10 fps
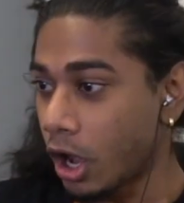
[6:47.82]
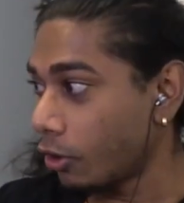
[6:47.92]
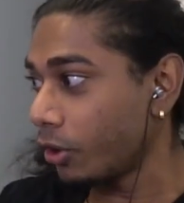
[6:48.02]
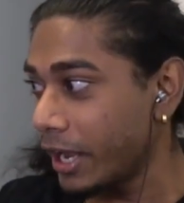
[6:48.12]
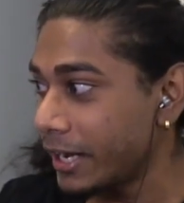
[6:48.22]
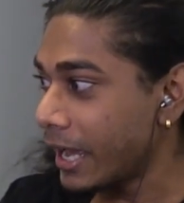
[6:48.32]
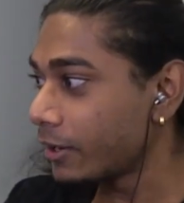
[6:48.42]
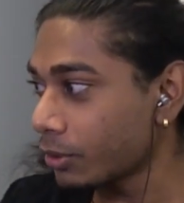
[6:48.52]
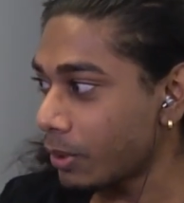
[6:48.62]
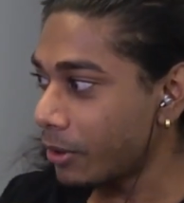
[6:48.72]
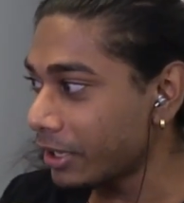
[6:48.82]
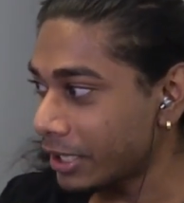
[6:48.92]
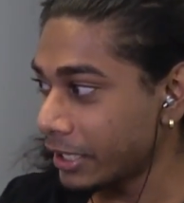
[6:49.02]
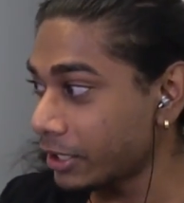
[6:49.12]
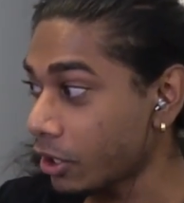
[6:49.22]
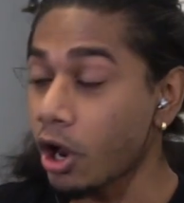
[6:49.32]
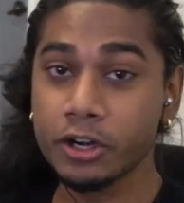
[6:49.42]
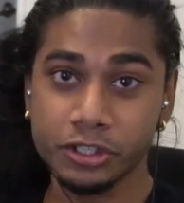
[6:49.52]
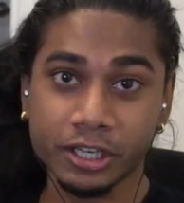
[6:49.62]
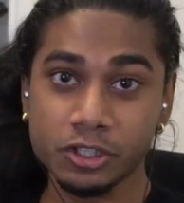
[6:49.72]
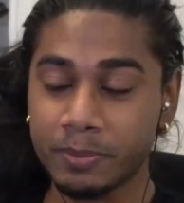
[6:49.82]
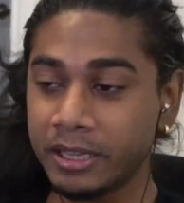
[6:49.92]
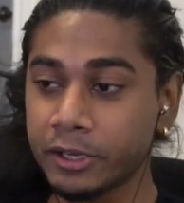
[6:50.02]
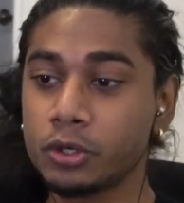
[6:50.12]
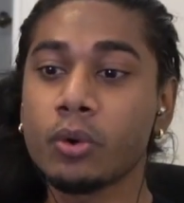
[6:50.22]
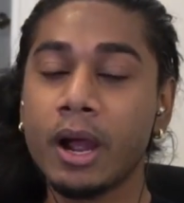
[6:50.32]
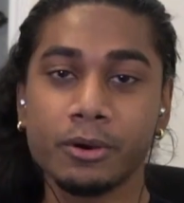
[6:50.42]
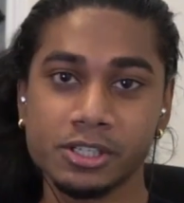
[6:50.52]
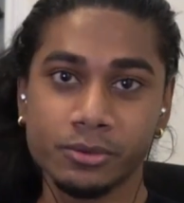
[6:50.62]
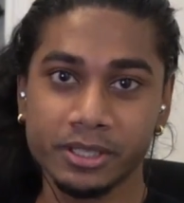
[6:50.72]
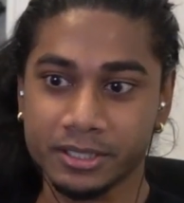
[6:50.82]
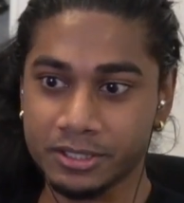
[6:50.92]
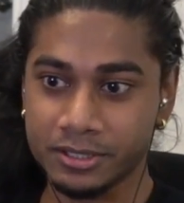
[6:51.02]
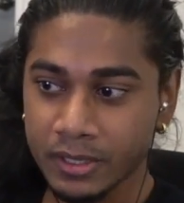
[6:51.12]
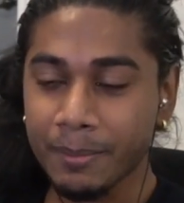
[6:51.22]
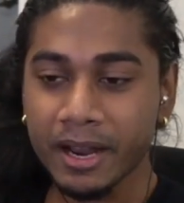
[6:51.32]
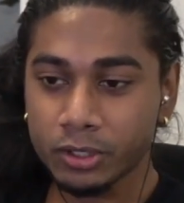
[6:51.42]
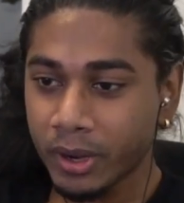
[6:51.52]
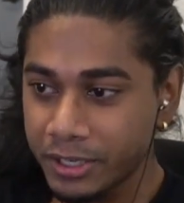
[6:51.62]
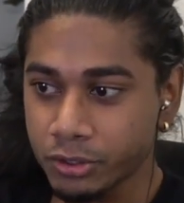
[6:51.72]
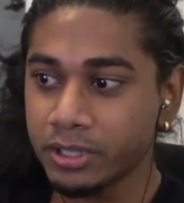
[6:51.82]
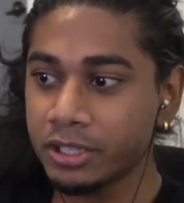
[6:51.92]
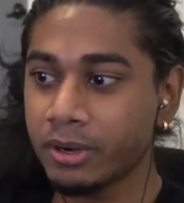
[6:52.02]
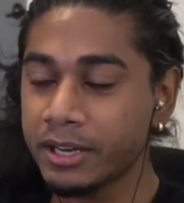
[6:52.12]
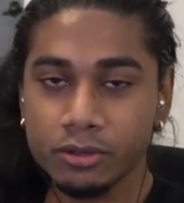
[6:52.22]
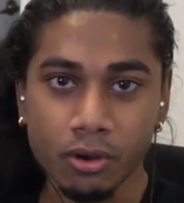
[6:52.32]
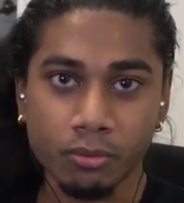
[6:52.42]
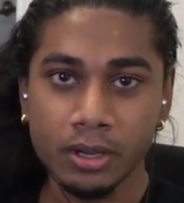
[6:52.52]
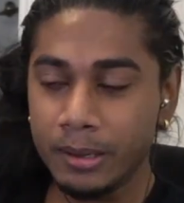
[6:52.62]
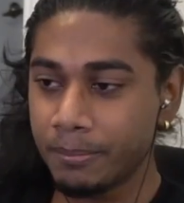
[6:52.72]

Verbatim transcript: I'll go in and out of the route and collect like a hundred. I'll spend like two hours doing this. Am I, do I enjoy the grind? No.